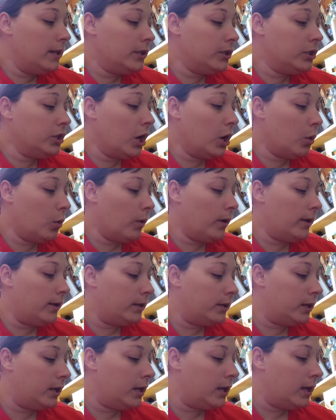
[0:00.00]
So
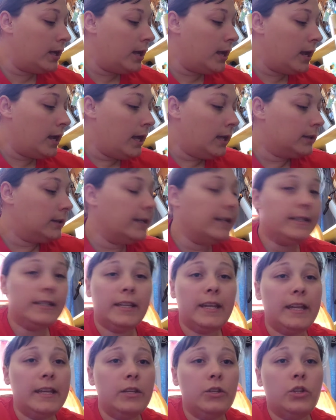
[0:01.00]

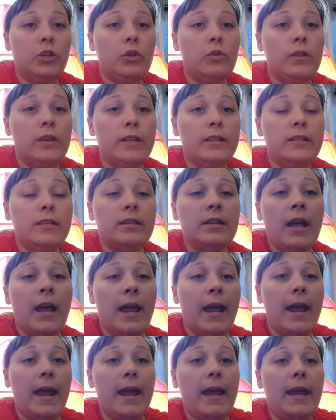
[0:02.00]
let's get into this,
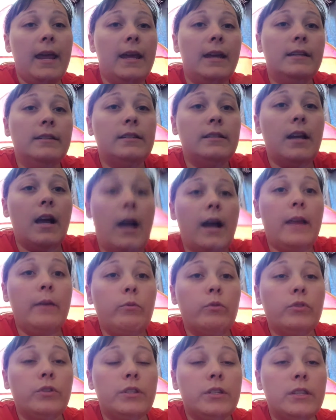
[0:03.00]
and I will